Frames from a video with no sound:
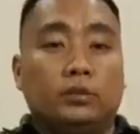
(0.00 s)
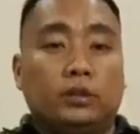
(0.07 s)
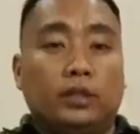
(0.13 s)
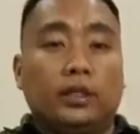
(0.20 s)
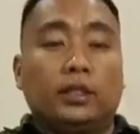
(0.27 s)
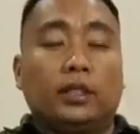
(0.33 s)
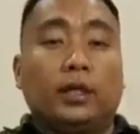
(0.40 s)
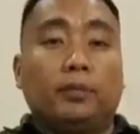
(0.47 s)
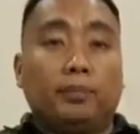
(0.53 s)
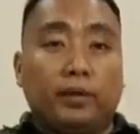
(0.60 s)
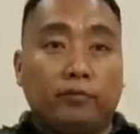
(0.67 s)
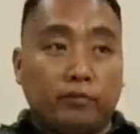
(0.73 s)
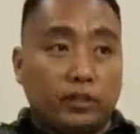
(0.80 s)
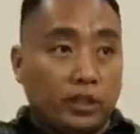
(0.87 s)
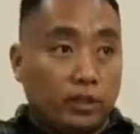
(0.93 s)
take the
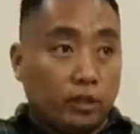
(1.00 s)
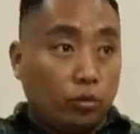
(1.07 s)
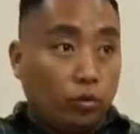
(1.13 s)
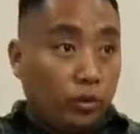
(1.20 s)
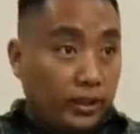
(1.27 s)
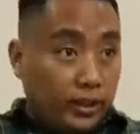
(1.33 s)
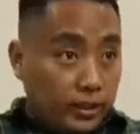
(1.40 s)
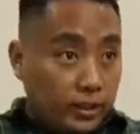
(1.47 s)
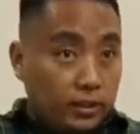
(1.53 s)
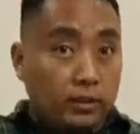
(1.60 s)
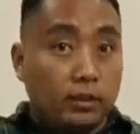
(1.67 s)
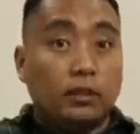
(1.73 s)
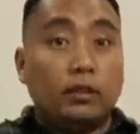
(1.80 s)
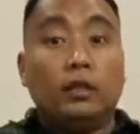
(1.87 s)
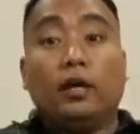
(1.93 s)
NPF ticket and contest,
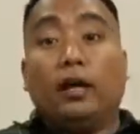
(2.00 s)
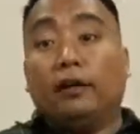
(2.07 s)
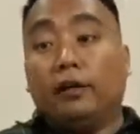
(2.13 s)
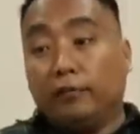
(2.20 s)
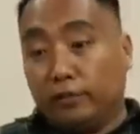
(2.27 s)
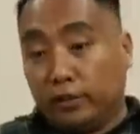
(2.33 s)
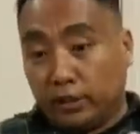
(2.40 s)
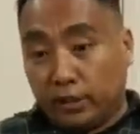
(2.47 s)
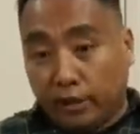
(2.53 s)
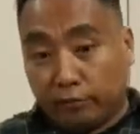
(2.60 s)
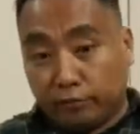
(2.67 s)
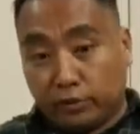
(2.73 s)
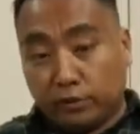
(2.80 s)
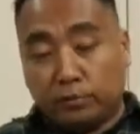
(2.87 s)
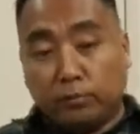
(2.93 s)
and even
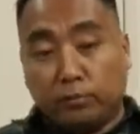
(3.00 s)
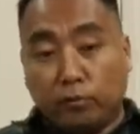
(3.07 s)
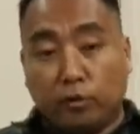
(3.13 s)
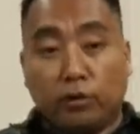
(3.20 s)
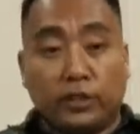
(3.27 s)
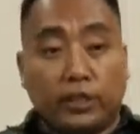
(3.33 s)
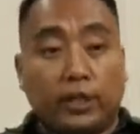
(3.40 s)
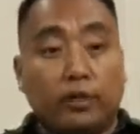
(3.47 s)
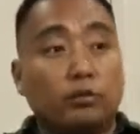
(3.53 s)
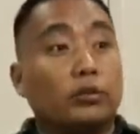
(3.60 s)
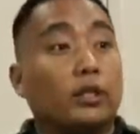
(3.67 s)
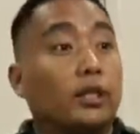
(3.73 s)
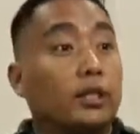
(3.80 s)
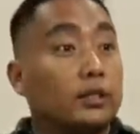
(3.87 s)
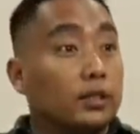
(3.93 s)
before retiring
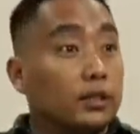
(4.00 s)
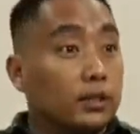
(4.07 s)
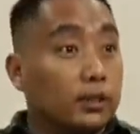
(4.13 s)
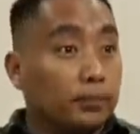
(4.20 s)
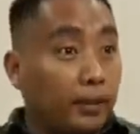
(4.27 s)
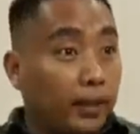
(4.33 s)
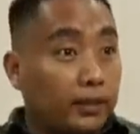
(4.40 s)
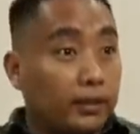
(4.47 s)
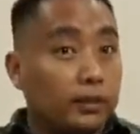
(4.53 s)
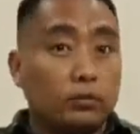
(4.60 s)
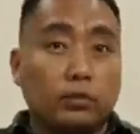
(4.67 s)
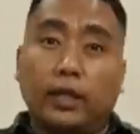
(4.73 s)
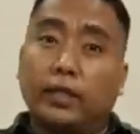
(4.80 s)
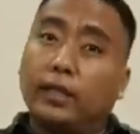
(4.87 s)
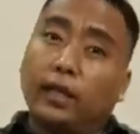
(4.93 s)
also I consulted the party.
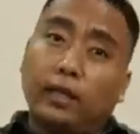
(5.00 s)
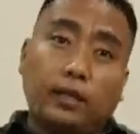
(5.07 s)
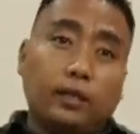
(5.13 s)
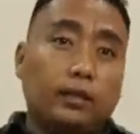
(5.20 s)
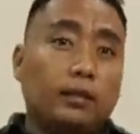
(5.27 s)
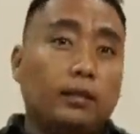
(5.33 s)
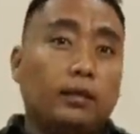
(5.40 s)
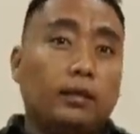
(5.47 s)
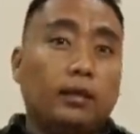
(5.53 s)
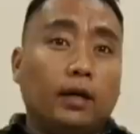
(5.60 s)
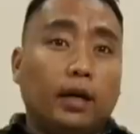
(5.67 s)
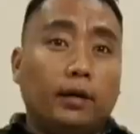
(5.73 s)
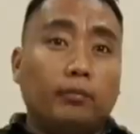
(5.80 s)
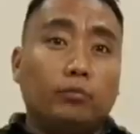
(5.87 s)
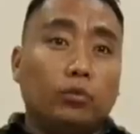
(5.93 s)
So I think
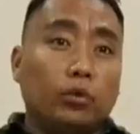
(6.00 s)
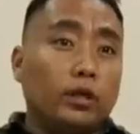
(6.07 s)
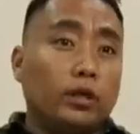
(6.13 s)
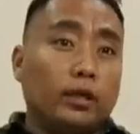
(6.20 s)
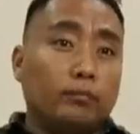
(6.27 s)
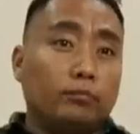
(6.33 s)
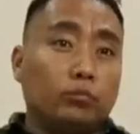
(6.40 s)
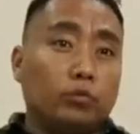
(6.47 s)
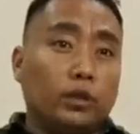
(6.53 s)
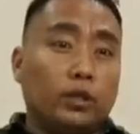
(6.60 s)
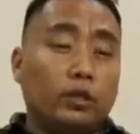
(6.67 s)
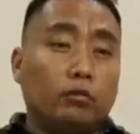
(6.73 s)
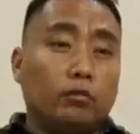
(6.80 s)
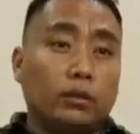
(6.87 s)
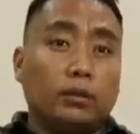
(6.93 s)
I'm
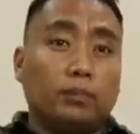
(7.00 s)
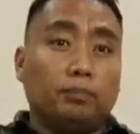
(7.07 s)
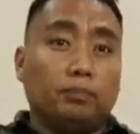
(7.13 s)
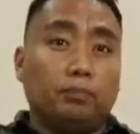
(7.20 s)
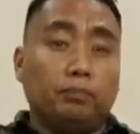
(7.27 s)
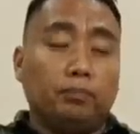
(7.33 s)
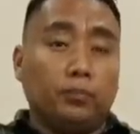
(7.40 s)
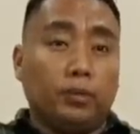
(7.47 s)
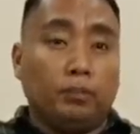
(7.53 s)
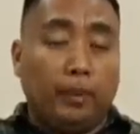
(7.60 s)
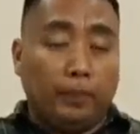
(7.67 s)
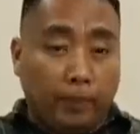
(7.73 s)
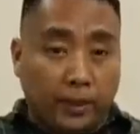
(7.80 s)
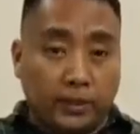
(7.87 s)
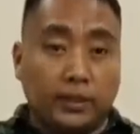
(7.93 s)
doing what the
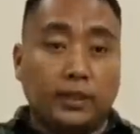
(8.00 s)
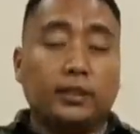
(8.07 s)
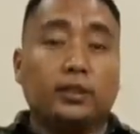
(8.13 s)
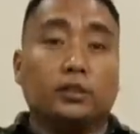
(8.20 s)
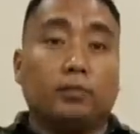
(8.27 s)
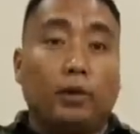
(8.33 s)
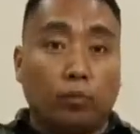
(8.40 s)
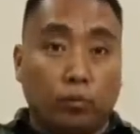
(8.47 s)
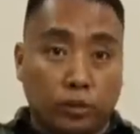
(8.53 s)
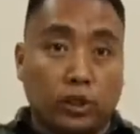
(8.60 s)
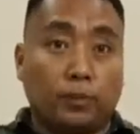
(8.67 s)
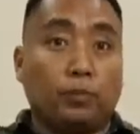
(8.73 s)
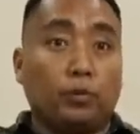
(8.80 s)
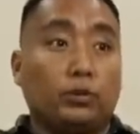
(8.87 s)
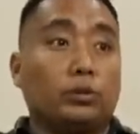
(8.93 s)
my party leaders, my work
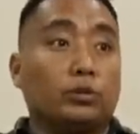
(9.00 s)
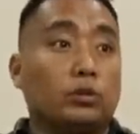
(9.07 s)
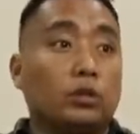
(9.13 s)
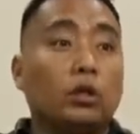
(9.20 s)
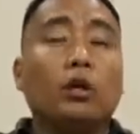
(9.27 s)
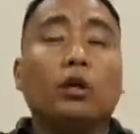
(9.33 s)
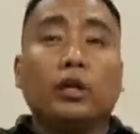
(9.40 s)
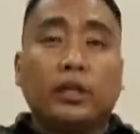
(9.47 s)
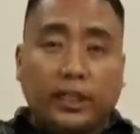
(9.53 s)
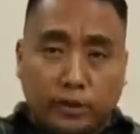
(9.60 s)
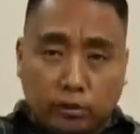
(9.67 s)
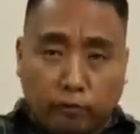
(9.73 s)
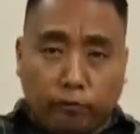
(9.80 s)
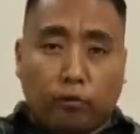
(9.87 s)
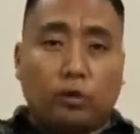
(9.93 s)
supporters.
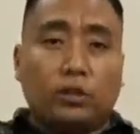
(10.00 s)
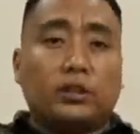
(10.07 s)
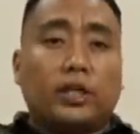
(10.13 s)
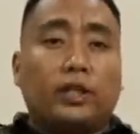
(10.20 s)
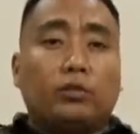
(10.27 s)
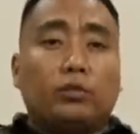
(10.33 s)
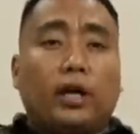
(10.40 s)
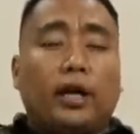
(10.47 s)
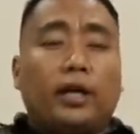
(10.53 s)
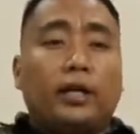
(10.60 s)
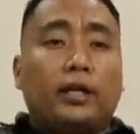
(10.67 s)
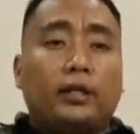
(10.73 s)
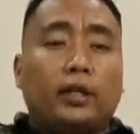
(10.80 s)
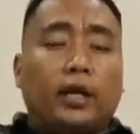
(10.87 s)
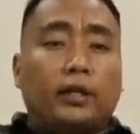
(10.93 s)
Yes, of course
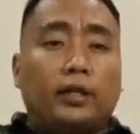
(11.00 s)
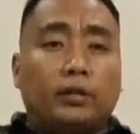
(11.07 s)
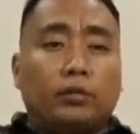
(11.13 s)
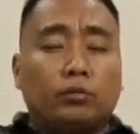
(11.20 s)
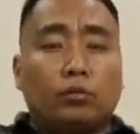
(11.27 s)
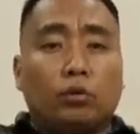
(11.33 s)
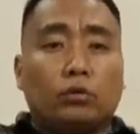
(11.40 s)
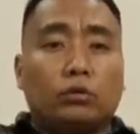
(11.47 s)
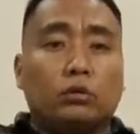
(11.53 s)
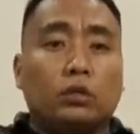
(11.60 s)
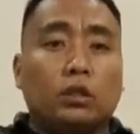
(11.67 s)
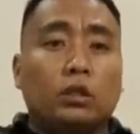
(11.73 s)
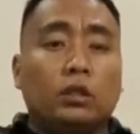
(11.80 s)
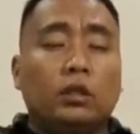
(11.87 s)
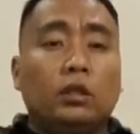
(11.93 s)
I could not
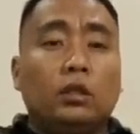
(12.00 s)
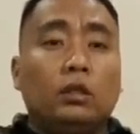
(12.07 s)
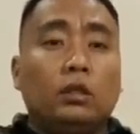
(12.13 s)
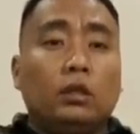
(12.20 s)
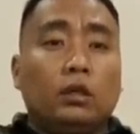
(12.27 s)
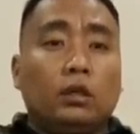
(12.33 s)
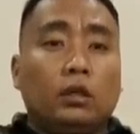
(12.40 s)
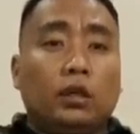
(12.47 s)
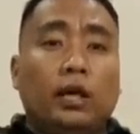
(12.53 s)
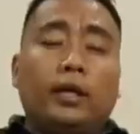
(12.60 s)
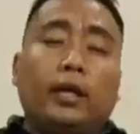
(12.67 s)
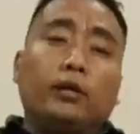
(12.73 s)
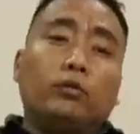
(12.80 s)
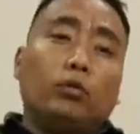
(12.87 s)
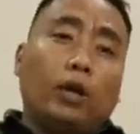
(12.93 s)

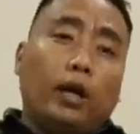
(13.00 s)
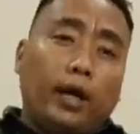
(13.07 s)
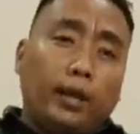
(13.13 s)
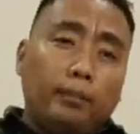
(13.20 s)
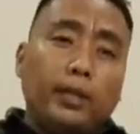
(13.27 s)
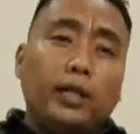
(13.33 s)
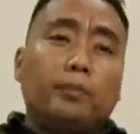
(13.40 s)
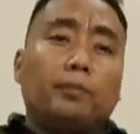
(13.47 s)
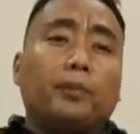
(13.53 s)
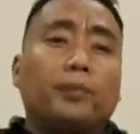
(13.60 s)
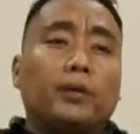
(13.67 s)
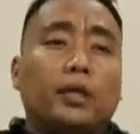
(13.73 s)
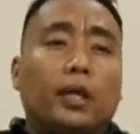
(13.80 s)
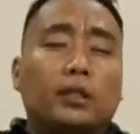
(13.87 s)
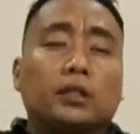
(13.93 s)
and many
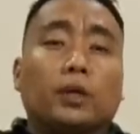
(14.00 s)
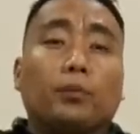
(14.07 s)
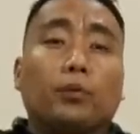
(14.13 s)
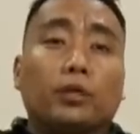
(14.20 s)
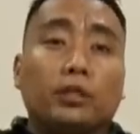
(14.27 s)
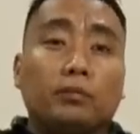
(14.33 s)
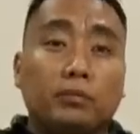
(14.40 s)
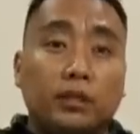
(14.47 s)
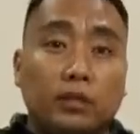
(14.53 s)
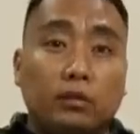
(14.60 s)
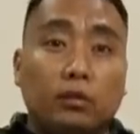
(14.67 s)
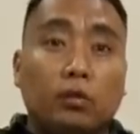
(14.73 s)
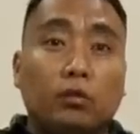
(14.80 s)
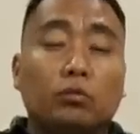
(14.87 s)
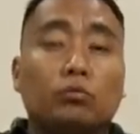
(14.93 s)
people are supporting
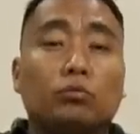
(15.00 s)
me